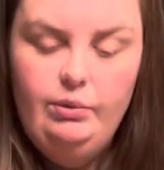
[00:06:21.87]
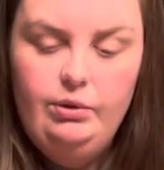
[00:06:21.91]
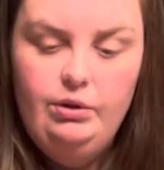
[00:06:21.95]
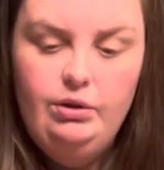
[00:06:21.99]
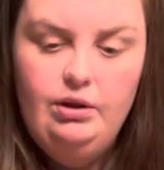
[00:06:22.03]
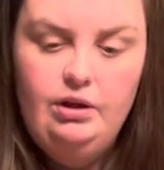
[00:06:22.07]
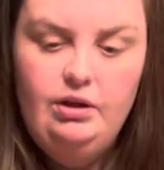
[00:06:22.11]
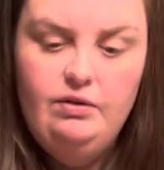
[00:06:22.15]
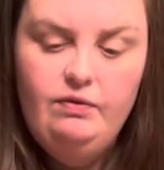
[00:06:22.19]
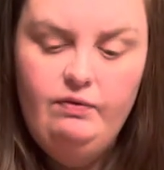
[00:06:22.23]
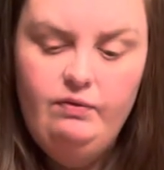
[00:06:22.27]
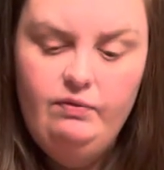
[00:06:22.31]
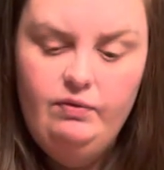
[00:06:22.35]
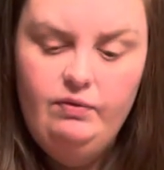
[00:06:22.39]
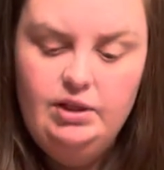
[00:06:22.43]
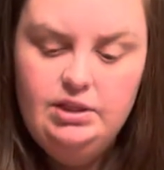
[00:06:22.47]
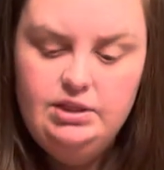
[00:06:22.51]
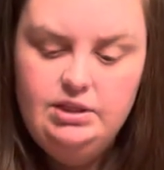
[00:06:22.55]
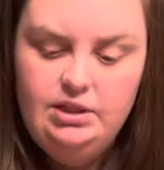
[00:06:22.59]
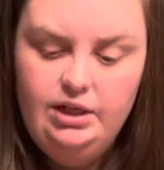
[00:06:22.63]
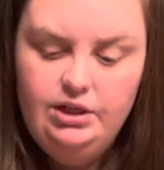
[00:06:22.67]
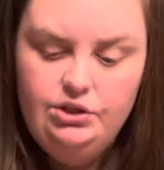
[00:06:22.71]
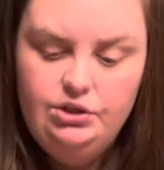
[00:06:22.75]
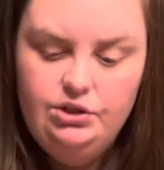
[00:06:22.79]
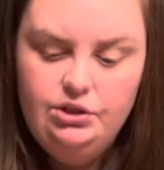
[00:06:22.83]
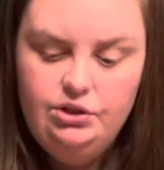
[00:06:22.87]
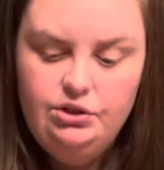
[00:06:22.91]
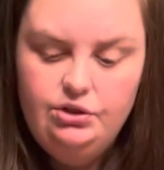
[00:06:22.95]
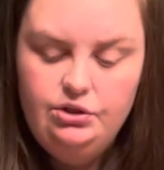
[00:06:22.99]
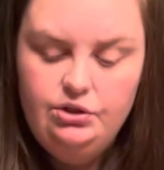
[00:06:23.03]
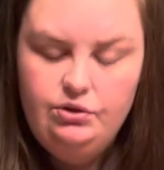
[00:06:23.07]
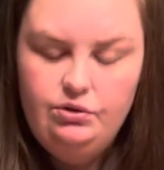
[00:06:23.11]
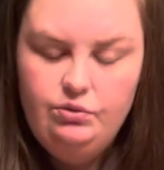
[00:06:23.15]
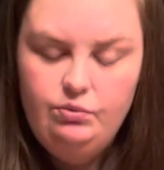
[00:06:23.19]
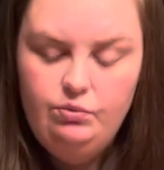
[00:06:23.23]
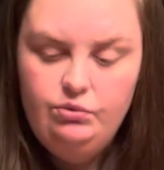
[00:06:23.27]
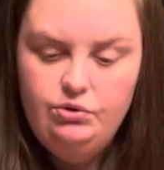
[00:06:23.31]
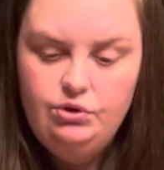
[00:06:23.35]

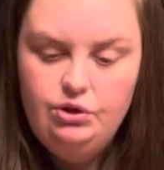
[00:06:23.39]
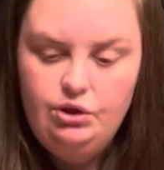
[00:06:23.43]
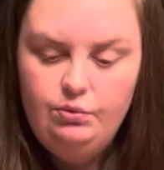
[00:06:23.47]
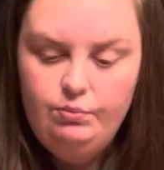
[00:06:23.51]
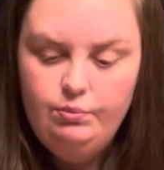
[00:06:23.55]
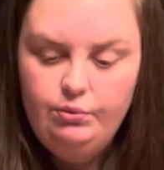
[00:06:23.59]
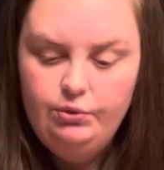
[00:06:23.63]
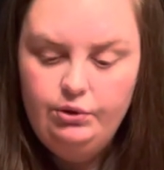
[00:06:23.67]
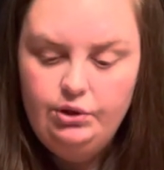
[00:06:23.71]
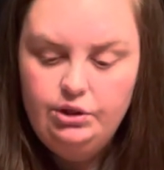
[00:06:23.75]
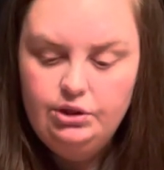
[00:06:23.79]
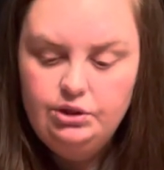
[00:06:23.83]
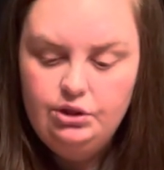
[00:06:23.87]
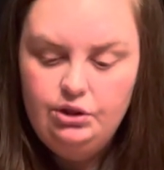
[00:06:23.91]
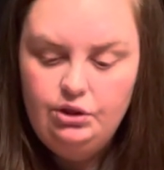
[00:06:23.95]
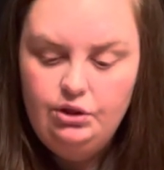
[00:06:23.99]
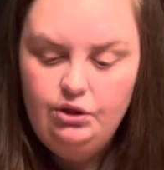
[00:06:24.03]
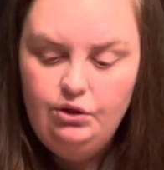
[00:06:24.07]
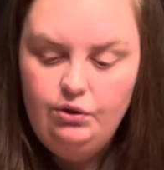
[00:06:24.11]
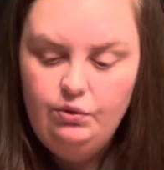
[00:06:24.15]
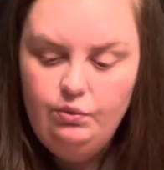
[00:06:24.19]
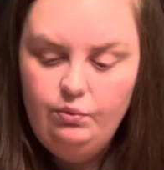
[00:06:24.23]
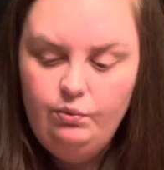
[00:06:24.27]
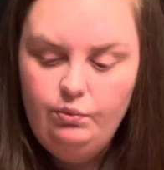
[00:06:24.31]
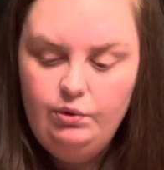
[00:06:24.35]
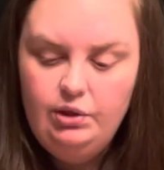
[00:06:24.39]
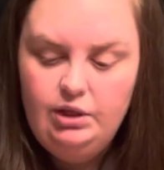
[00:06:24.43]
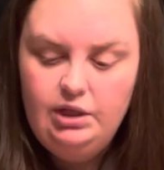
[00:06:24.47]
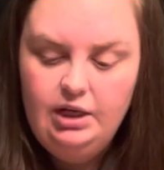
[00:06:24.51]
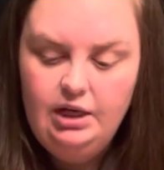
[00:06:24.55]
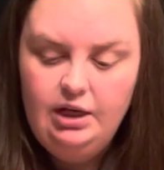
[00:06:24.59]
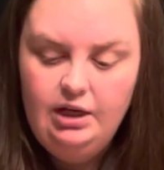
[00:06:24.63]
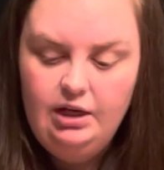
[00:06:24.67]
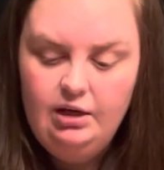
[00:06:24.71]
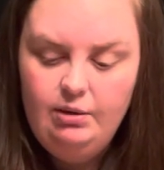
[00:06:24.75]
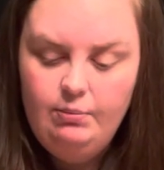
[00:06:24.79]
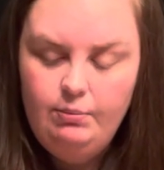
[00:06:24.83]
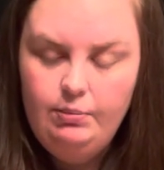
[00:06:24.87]
investigation 2.2, we
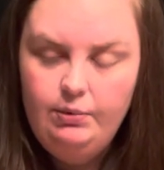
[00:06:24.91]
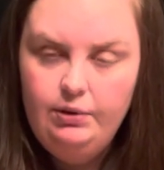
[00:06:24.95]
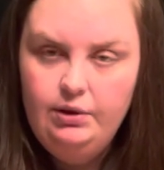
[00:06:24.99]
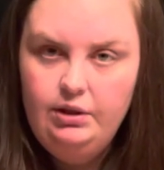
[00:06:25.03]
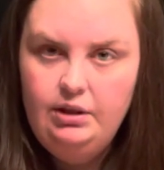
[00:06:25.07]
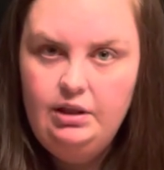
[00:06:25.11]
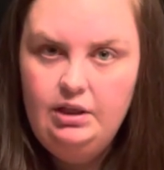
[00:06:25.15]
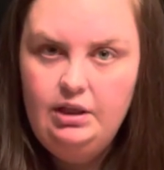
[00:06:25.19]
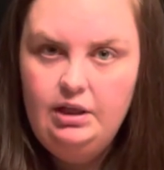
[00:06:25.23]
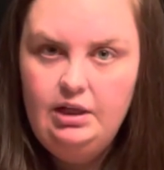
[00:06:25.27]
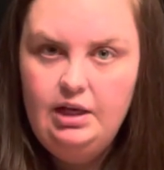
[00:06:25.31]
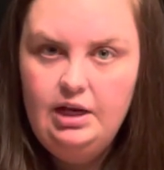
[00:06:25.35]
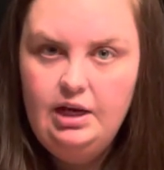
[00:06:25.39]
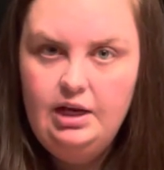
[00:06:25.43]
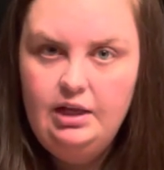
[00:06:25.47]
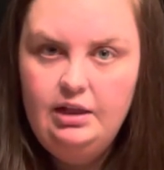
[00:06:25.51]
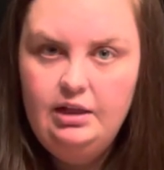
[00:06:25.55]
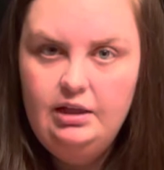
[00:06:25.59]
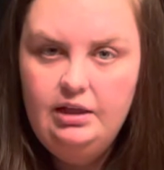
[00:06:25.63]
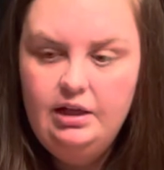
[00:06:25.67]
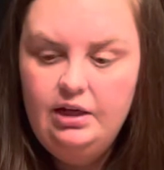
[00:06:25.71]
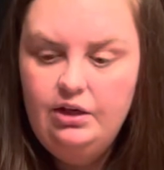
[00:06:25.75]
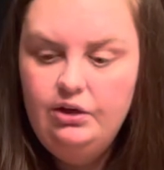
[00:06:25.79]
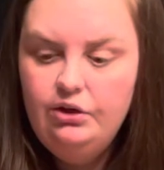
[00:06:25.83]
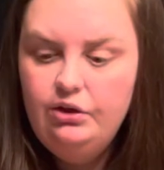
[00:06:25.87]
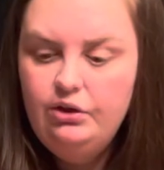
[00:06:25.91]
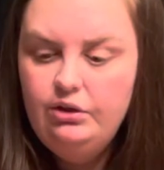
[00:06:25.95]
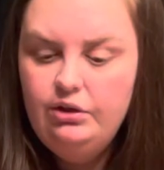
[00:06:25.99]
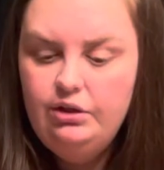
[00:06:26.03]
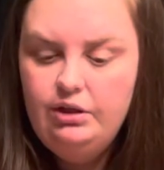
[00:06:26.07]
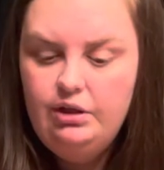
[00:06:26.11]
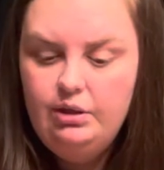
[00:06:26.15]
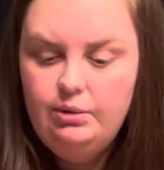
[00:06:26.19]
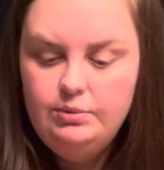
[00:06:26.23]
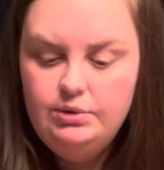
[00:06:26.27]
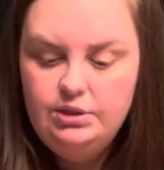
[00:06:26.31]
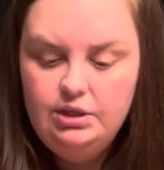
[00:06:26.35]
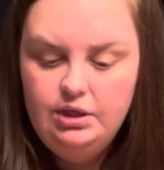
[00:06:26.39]
kept the alligator
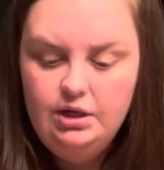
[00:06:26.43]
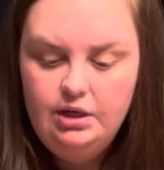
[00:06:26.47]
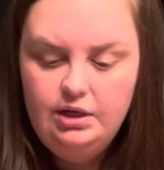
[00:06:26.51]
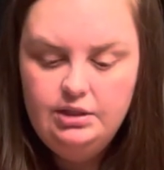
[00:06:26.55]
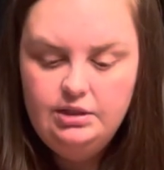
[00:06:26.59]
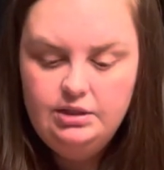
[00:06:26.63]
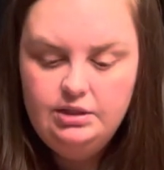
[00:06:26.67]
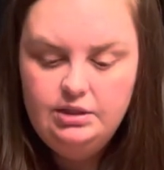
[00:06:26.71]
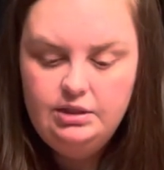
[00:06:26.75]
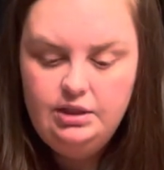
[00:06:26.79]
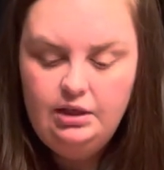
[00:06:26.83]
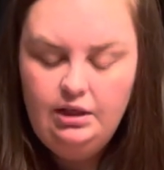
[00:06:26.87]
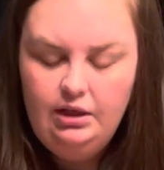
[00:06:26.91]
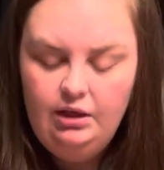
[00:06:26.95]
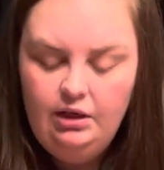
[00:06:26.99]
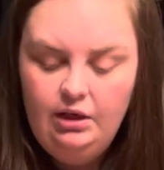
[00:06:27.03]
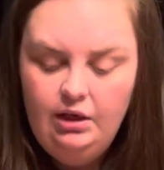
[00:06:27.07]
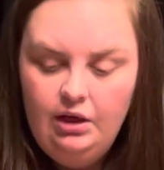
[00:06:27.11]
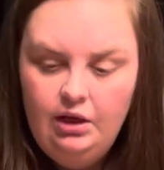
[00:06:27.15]
clips constant,